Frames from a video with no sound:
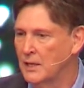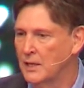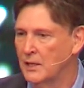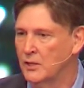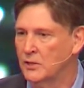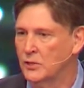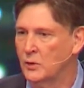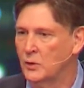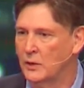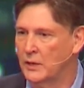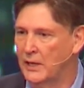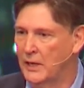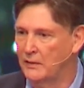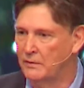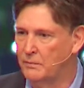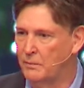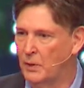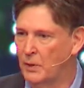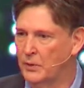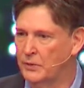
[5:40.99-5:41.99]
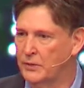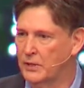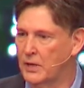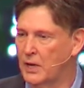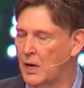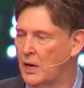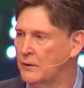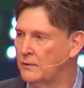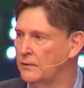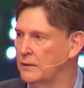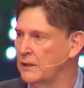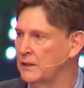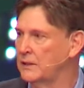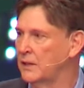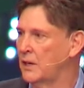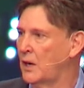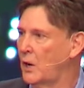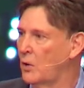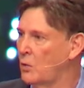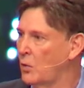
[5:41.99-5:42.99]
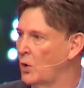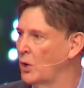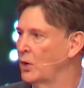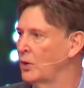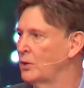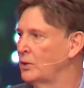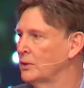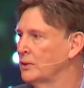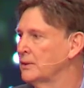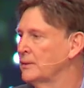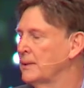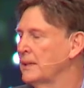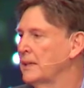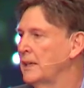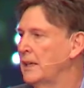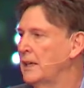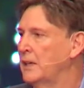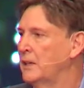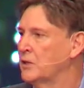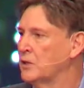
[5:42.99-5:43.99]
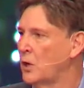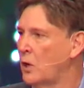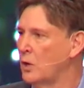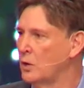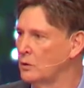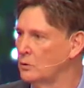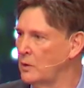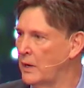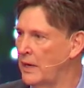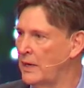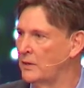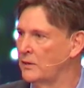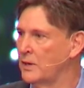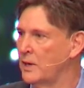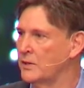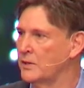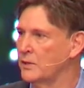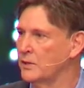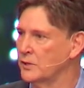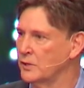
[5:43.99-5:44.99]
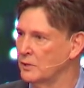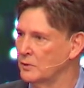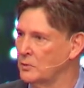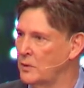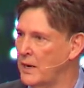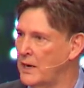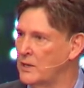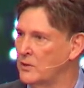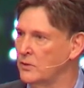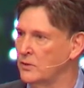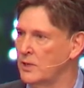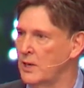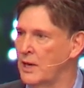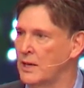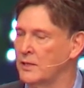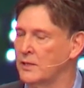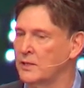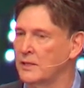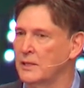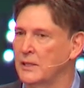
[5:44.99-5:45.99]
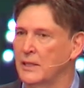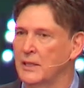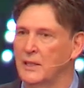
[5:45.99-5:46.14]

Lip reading: And so it gave birth to conflict in our world. And it's all around us. It surrounds us.